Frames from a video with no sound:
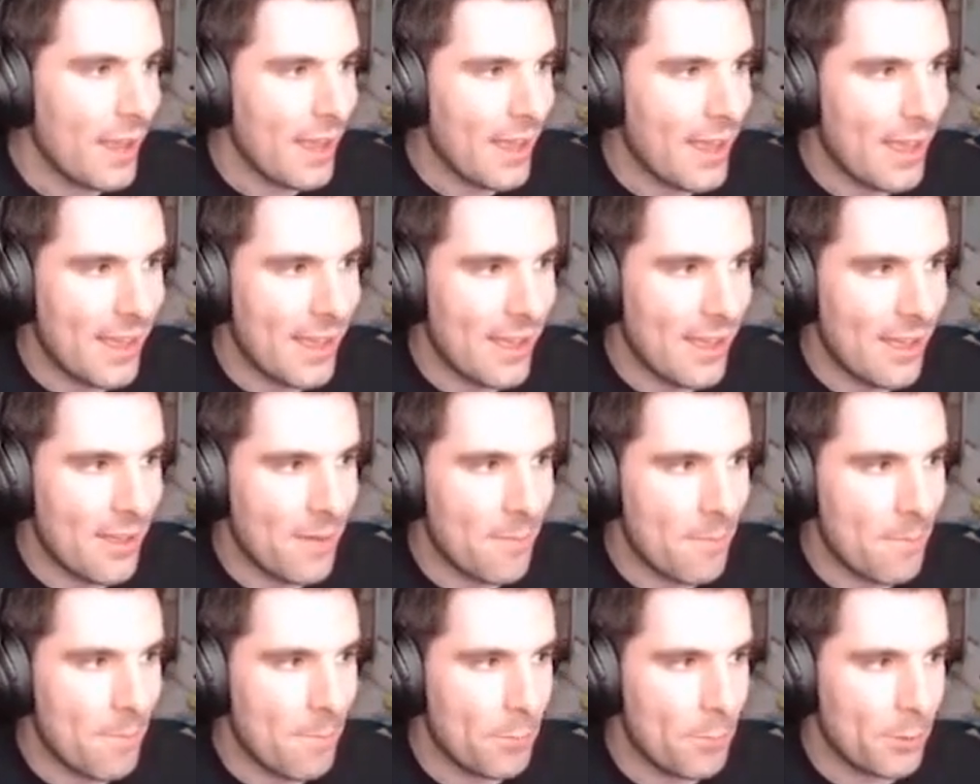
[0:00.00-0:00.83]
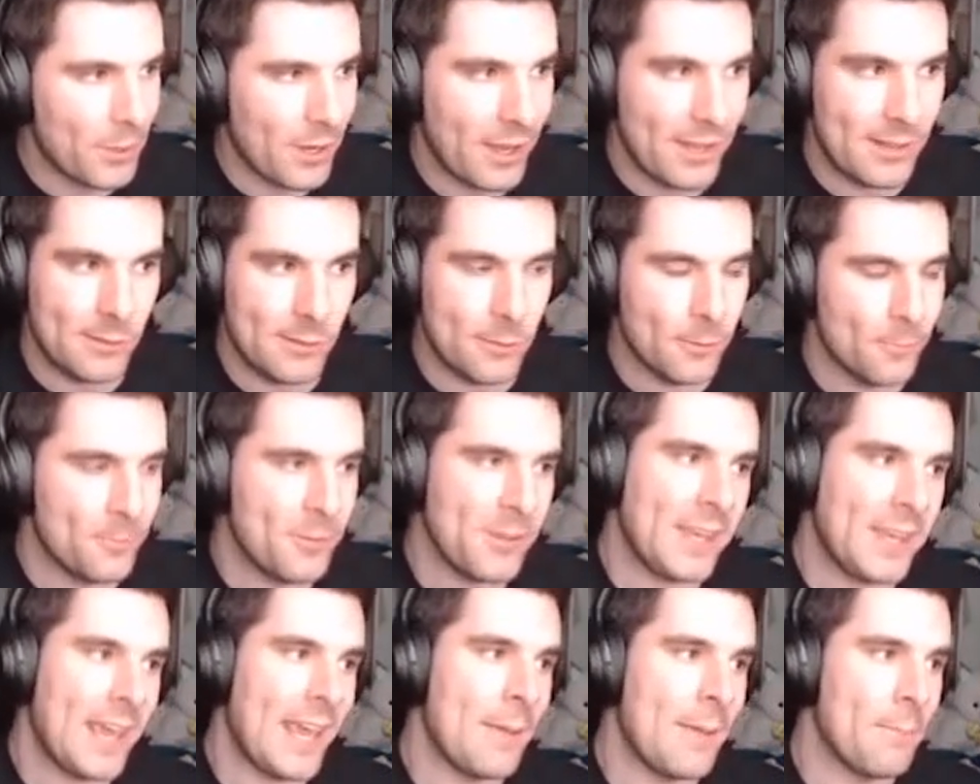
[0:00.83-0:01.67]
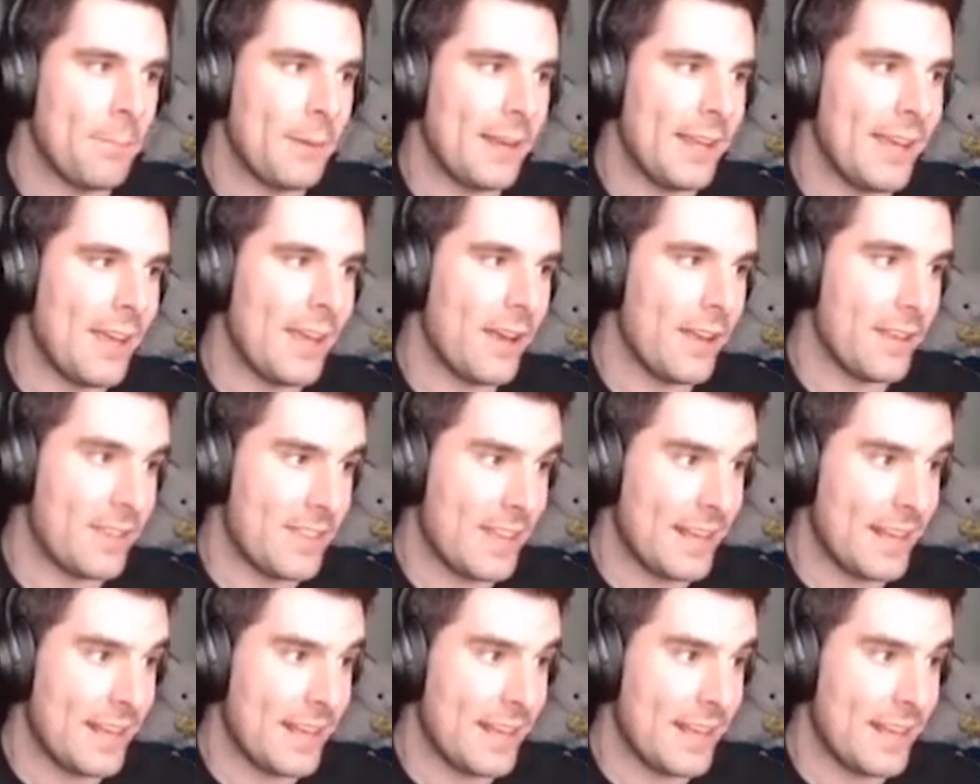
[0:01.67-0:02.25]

But I love the gameplay. I